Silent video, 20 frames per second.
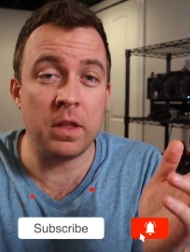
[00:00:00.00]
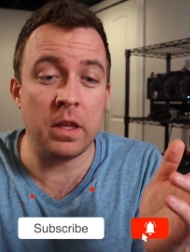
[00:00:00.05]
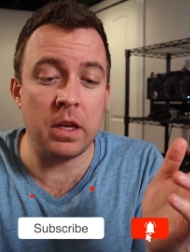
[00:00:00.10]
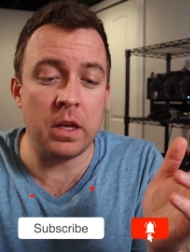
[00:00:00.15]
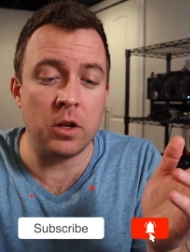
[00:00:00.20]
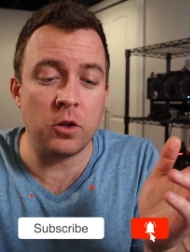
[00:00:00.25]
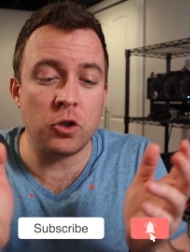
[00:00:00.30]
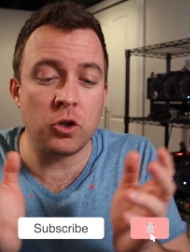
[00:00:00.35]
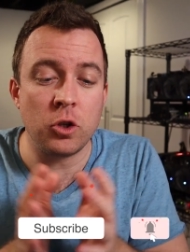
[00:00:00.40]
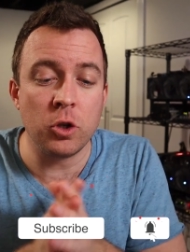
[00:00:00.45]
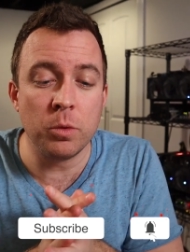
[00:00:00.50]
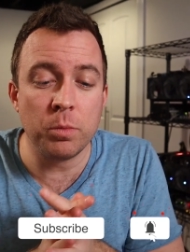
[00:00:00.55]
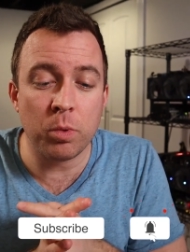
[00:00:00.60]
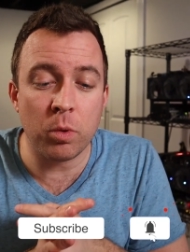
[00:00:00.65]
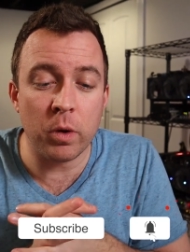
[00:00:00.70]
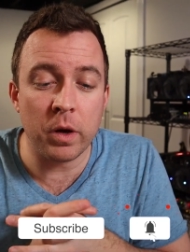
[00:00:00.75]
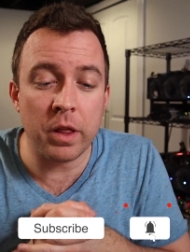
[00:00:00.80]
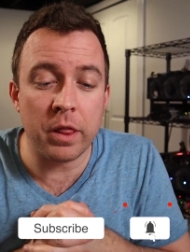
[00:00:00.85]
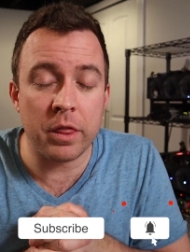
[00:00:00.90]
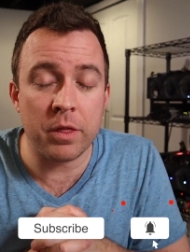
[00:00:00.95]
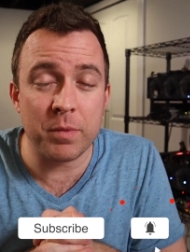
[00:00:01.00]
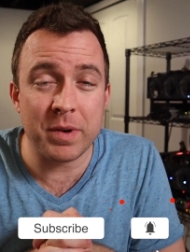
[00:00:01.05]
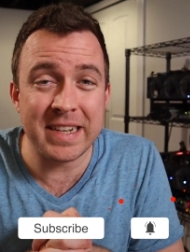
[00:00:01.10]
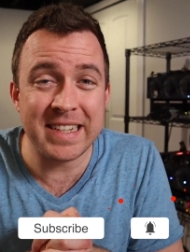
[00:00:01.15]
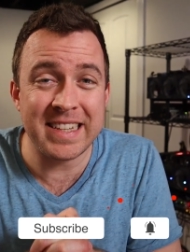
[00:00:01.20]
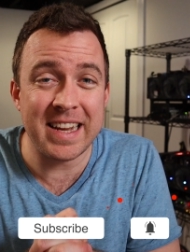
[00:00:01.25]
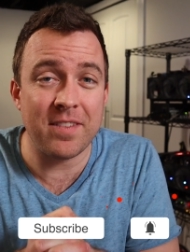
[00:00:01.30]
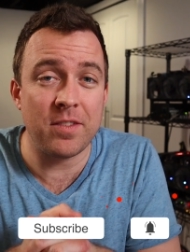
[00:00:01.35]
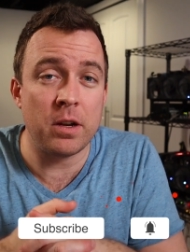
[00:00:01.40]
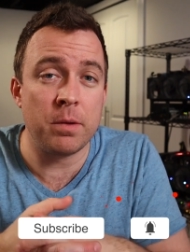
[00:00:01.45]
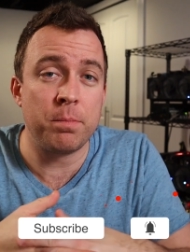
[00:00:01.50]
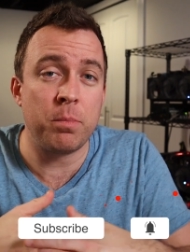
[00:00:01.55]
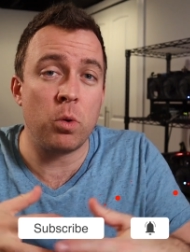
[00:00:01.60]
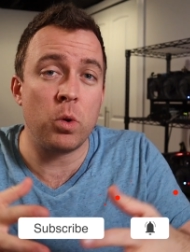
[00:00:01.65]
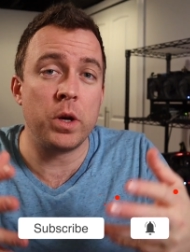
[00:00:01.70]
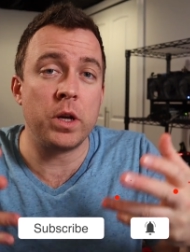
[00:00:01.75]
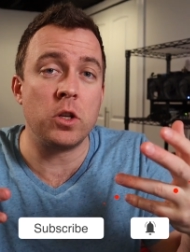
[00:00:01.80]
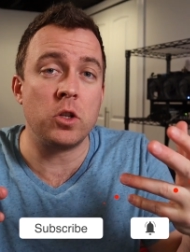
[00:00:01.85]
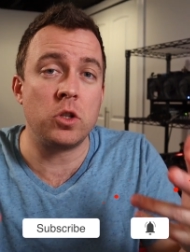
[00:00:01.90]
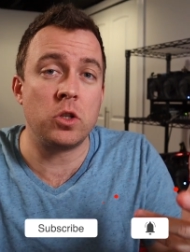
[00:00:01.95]
the
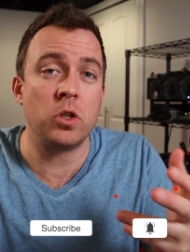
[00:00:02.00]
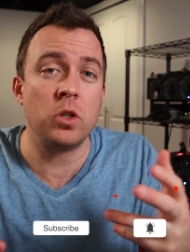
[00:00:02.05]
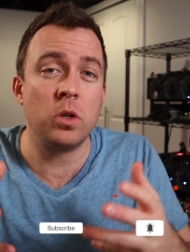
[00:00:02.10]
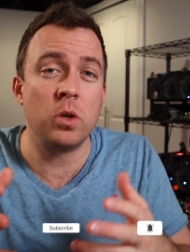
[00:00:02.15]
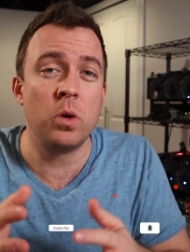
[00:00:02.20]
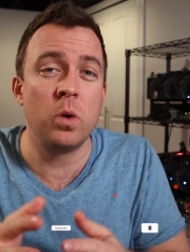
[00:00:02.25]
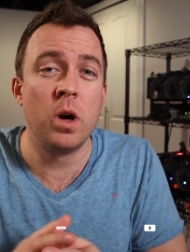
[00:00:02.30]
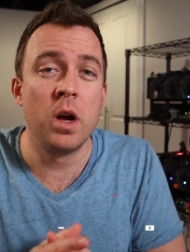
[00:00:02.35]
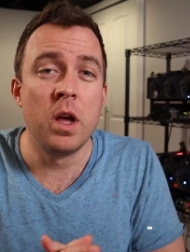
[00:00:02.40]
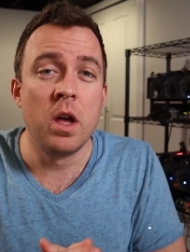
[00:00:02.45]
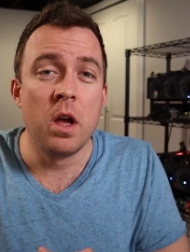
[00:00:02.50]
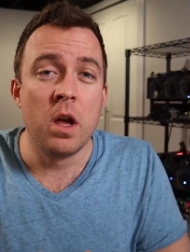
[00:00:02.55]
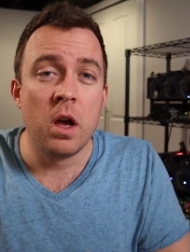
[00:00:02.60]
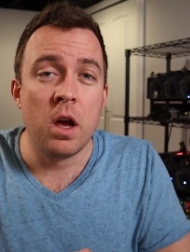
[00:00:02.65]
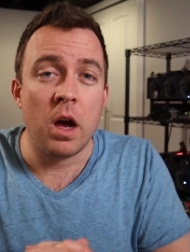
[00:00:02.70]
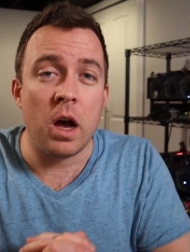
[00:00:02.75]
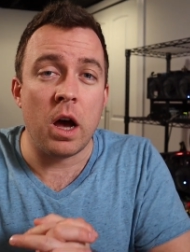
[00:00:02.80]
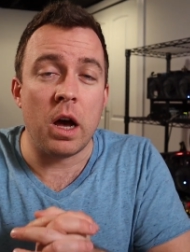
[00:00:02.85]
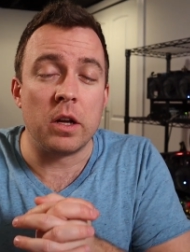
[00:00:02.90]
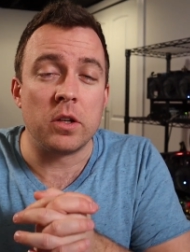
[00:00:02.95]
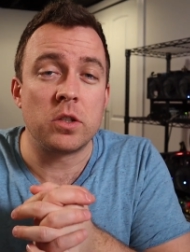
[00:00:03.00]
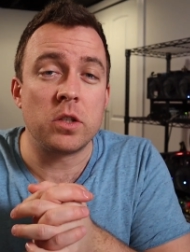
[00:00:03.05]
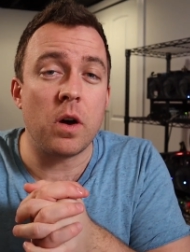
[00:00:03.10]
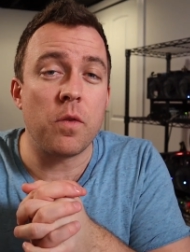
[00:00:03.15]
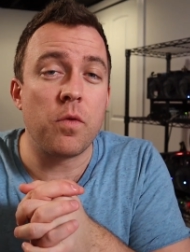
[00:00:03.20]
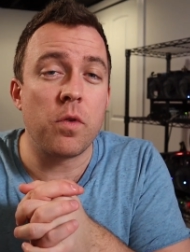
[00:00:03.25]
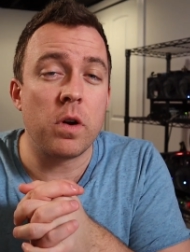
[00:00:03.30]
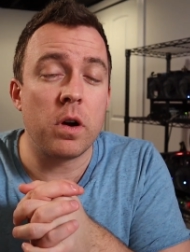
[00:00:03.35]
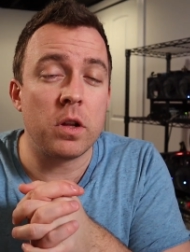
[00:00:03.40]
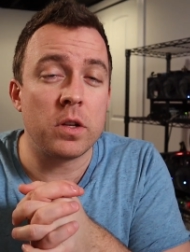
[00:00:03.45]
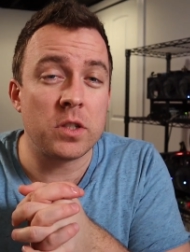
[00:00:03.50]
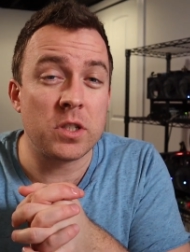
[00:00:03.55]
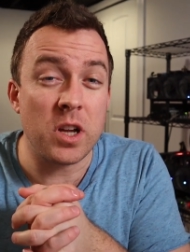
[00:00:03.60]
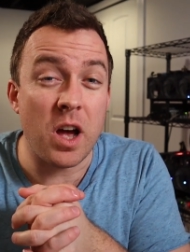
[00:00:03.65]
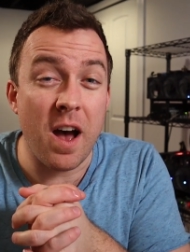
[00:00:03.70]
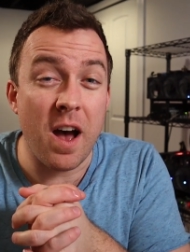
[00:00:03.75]
2.37.2